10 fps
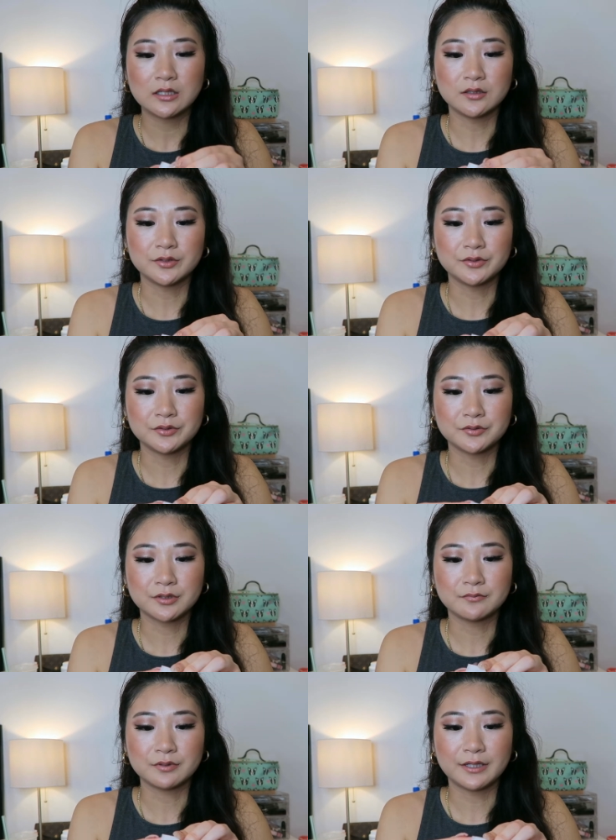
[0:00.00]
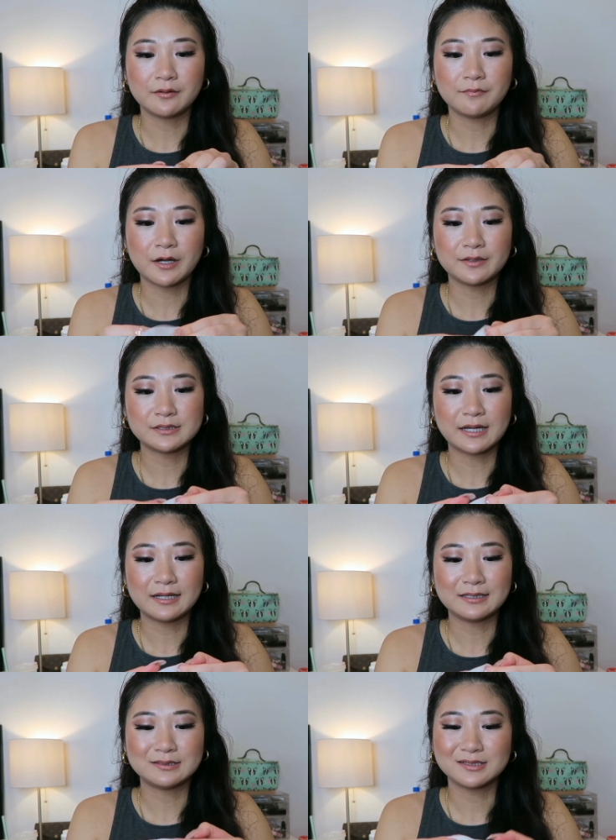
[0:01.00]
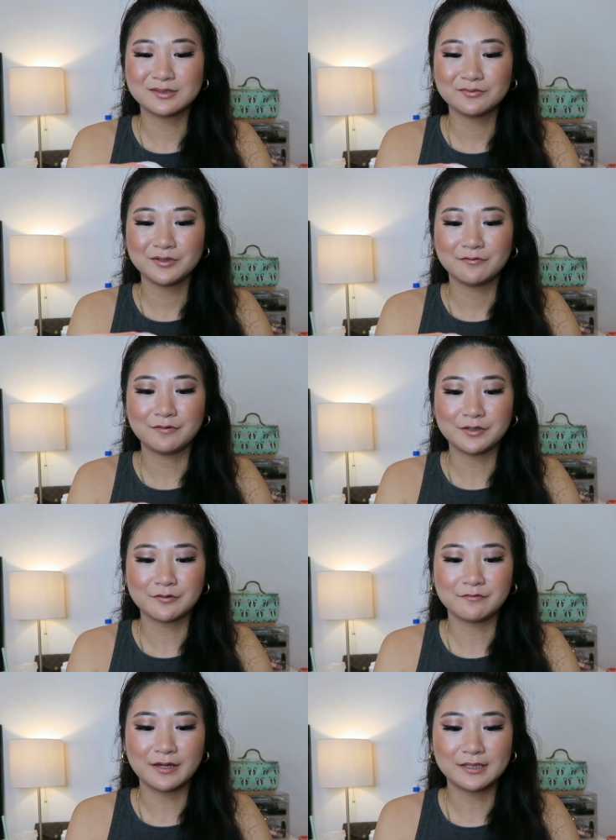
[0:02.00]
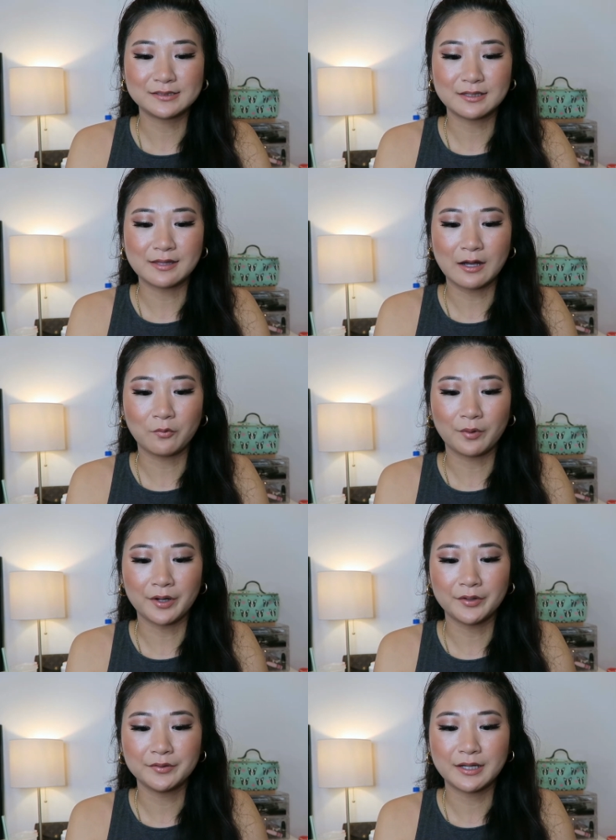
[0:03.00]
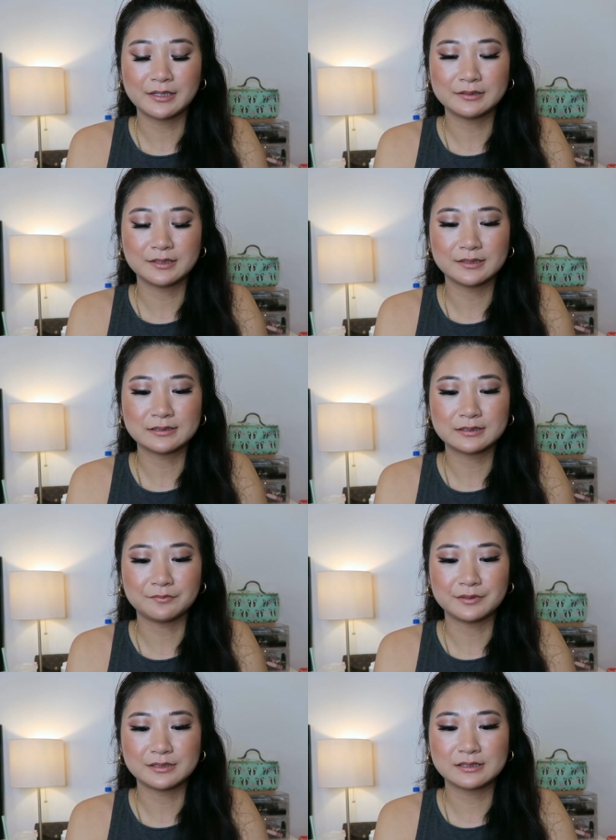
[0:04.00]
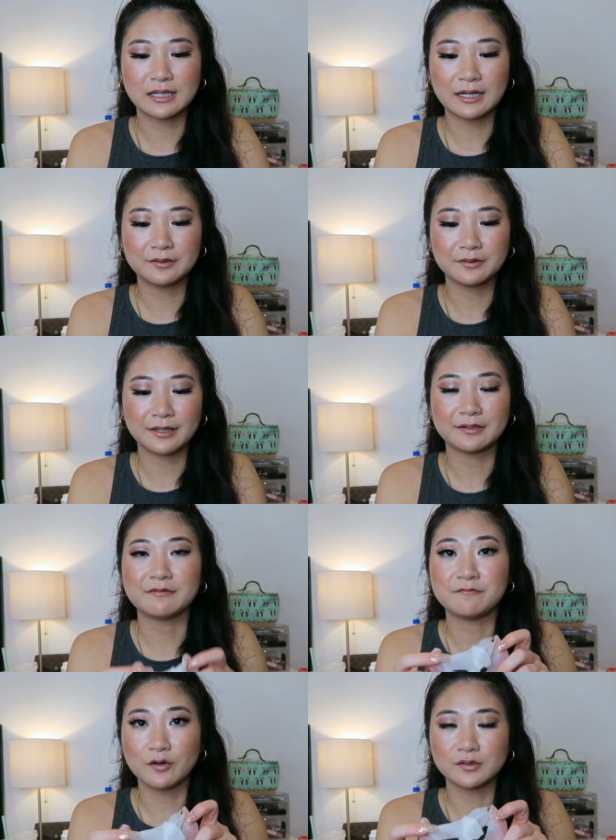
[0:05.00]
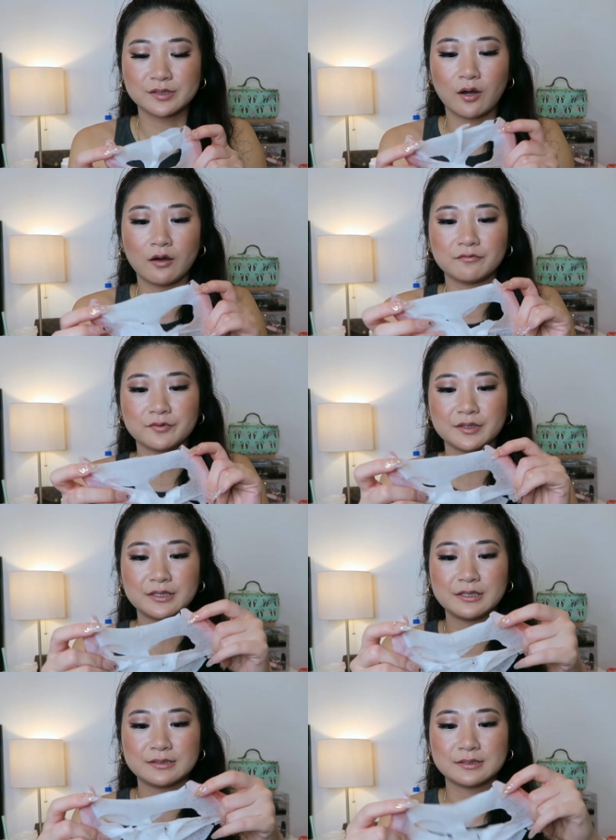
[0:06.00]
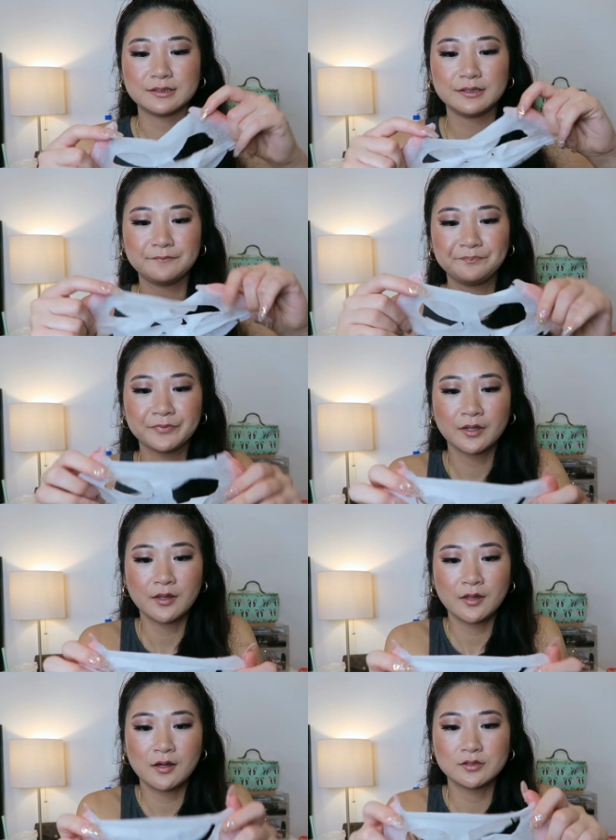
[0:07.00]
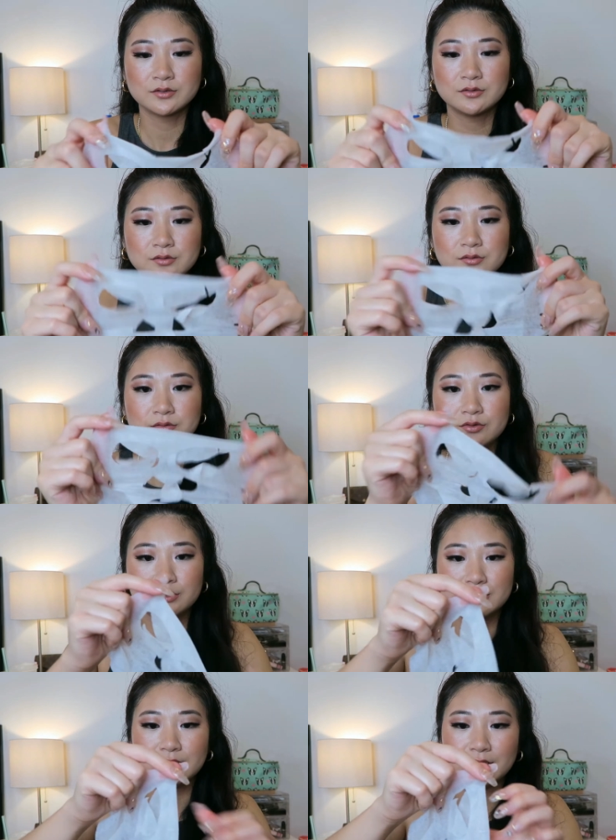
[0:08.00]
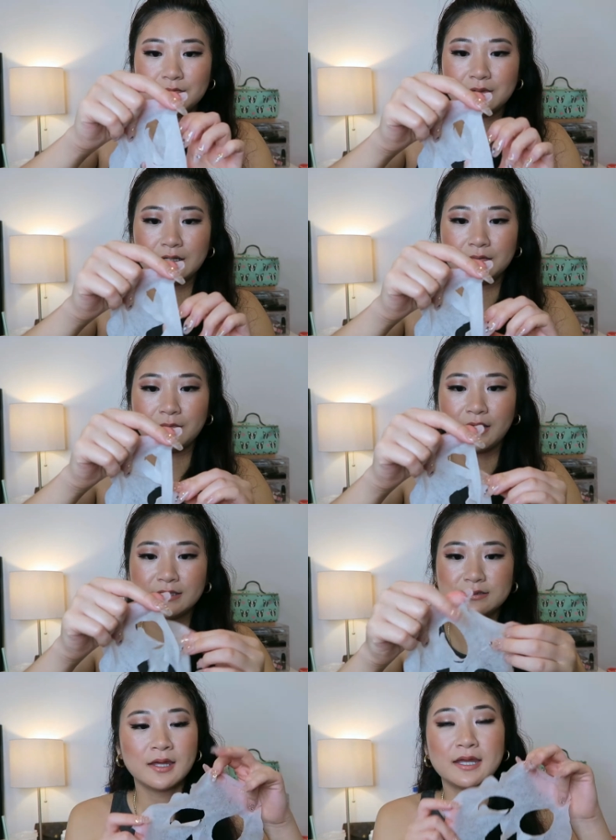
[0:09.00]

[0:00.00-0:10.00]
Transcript: a little complaint about is that it doesn't really fit your face that well and it does slip and slide like it falls off really easily just to keep that in mind.